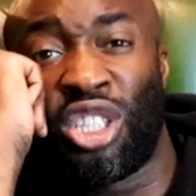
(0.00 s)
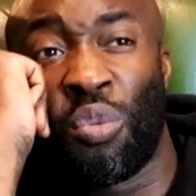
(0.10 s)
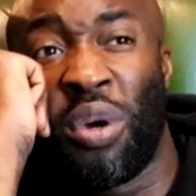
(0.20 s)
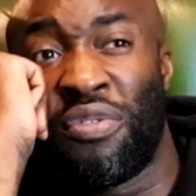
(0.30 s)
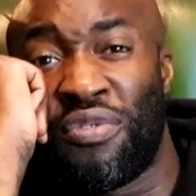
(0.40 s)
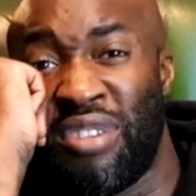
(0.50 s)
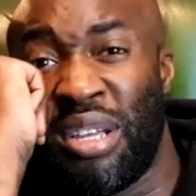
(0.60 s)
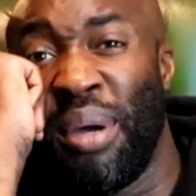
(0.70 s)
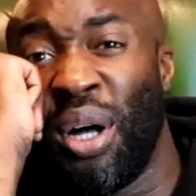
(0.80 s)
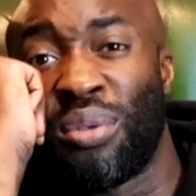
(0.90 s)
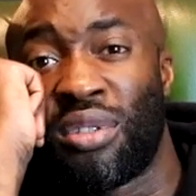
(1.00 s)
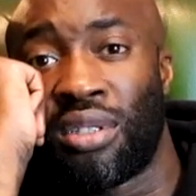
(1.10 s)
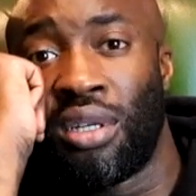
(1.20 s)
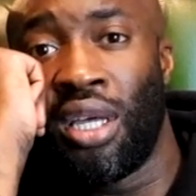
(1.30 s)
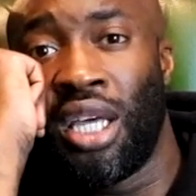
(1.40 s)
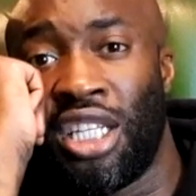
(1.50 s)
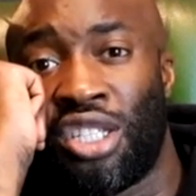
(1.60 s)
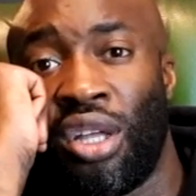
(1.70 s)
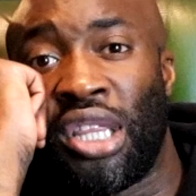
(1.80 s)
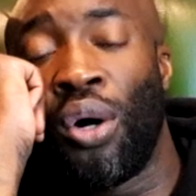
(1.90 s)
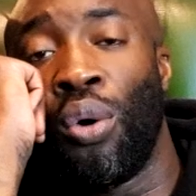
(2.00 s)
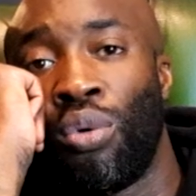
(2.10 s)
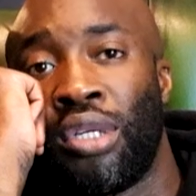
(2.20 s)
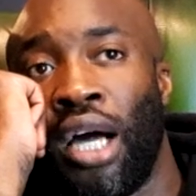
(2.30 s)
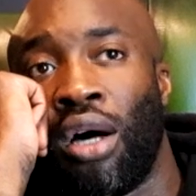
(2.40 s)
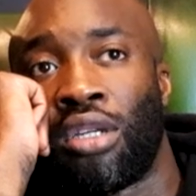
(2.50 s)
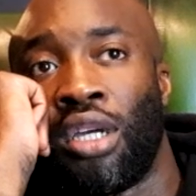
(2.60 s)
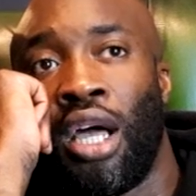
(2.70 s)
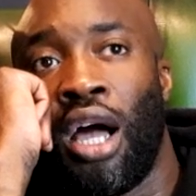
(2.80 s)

to win 3 belts. He turned that all down.